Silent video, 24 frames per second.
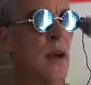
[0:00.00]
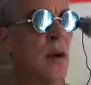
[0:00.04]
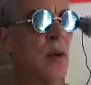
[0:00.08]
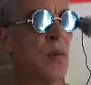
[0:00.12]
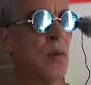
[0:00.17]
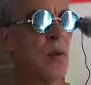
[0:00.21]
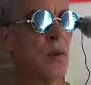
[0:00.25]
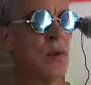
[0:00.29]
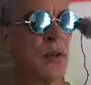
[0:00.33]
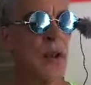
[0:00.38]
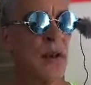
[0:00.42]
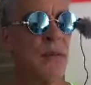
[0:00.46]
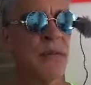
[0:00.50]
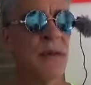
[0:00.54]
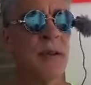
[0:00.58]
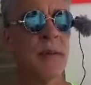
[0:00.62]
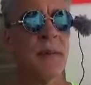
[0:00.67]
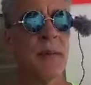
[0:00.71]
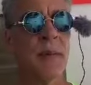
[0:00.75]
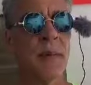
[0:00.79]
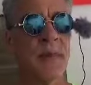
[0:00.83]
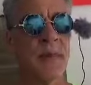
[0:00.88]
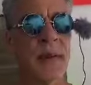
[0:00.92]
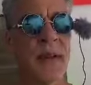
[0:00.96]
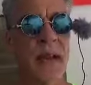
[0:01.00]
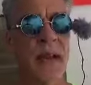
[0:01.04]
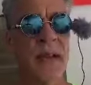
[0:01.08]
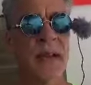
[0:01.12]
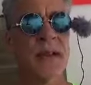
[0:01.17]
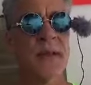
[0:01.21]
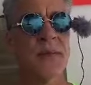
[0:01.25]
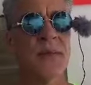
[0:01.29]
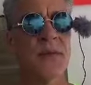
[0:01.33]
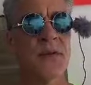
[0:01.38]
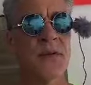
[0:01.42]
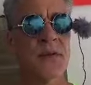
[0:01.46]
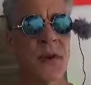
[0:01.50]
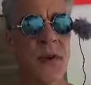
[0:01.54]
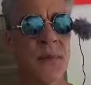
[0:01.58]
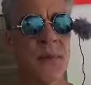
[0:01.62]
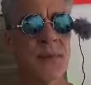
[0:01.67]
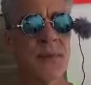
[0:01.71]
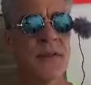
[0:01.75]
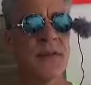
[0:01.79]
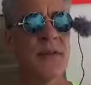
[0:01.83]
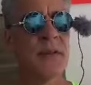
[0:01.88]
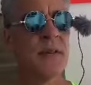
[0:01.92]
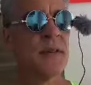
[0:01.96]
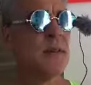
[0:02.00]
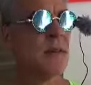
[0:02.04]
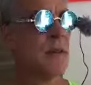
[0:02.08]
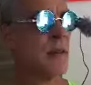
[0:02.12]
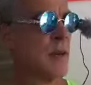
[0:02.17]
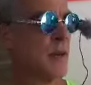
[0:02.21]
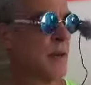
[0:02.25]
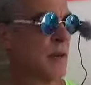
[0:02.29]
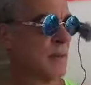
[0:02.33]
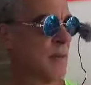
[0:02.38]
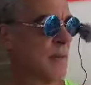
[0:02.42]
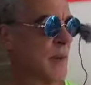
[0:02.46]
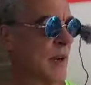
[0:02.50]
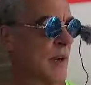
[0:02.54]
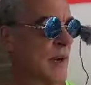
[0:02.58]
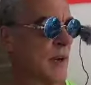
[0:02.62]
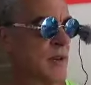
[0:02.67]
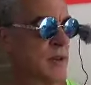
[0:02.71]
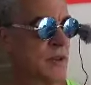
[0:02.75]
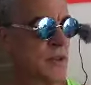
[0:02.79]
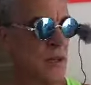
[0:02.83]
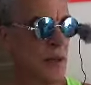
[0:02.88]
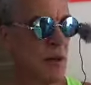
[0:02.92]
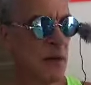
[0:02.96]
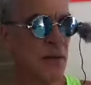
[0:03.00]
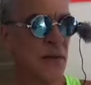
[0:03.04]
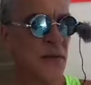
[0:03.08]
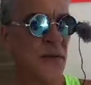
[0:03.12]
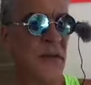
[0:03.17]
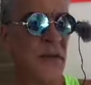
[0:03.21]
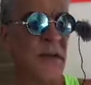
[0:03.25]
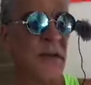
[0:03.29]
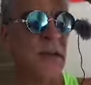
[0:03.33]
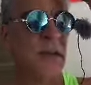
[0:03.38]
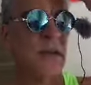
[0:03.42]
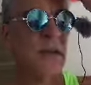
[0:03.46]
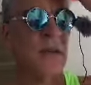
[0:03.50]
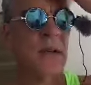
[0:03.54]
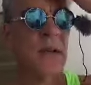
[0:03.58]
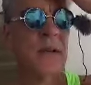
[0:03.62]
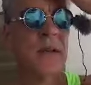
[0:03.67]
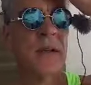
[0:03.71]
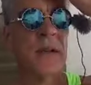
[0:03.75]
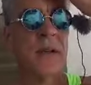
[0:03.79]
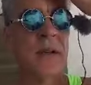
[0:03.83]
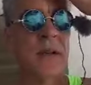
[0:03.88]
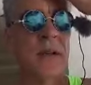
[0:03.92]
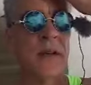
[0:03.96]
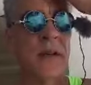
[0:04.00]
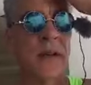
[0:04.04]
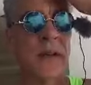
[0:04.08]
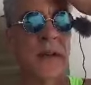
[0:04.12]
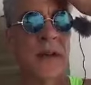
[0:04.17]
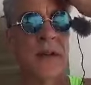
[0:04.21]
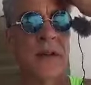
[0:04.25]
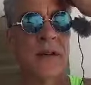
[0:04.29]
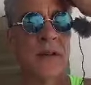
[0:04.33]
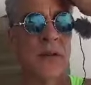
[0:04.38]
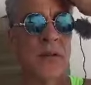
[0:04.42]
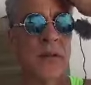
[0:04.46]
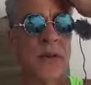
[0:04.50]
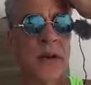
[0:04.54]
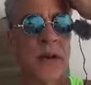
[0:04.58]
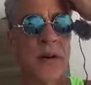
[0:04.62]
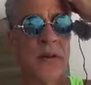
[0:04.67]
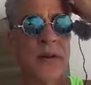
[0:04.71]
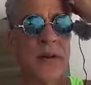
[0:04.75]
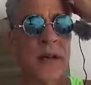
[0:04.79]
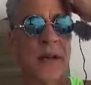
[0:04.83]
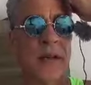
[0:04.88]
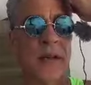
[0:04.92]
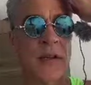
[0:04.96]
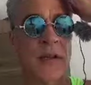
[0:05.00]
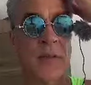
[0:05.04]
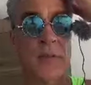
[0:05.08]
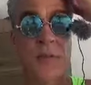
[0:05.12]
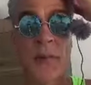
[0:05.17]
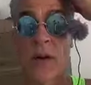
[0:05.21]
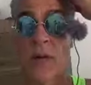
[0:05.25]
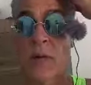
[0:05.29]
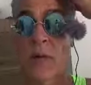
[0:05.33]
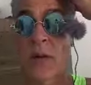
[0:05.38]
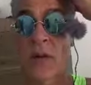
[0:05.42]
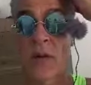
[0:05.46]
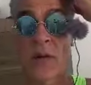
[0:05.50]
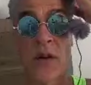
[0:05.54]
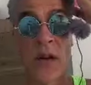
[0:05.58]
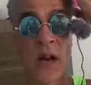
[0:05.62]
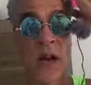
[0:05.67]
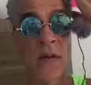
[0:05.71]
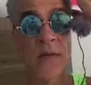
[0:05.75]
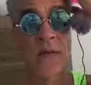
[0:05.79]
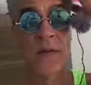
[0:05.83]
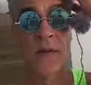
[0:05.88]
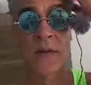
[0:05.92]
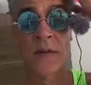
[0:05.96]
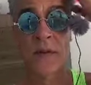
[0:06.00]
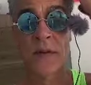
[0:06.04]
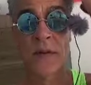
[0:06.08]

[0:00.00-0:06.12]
we'll definitely be taking some trips by ourselves and doing our thing, just being real careful